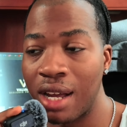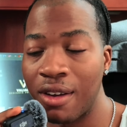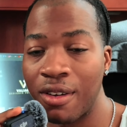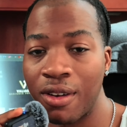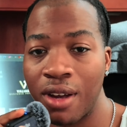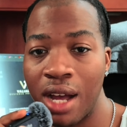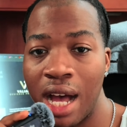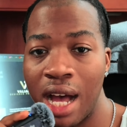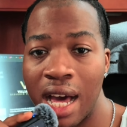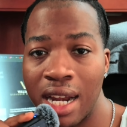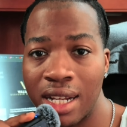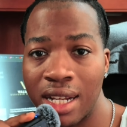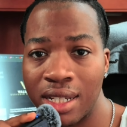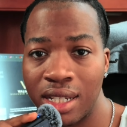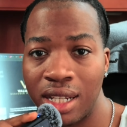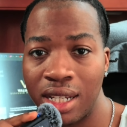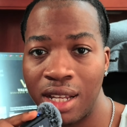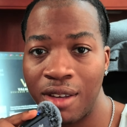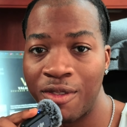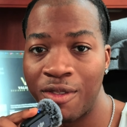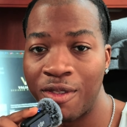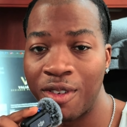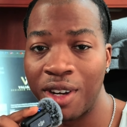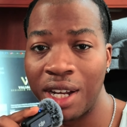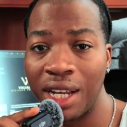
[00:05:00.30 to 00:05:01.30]
Like
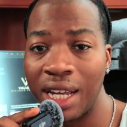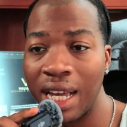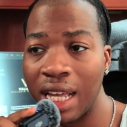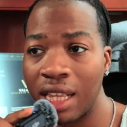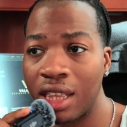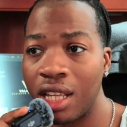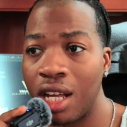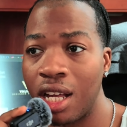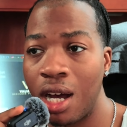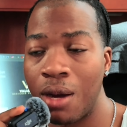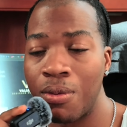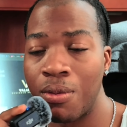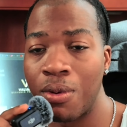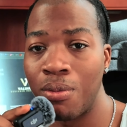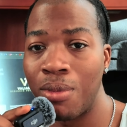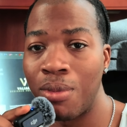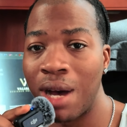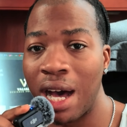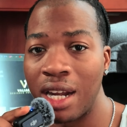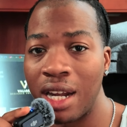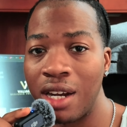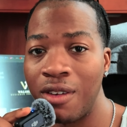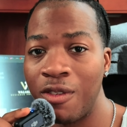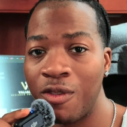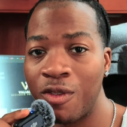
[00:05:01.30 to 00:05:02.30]
honestly, forget the upper
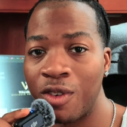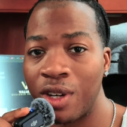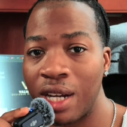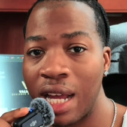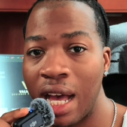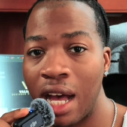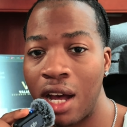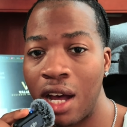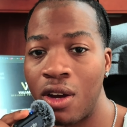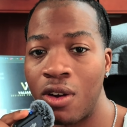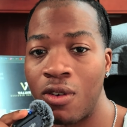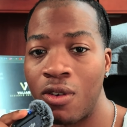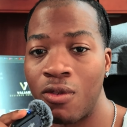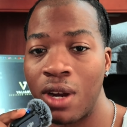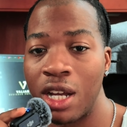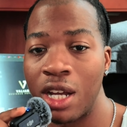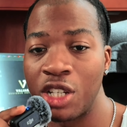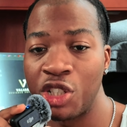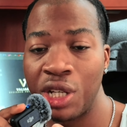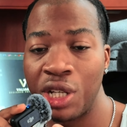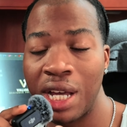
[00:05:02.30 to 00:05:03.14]
body for now, right?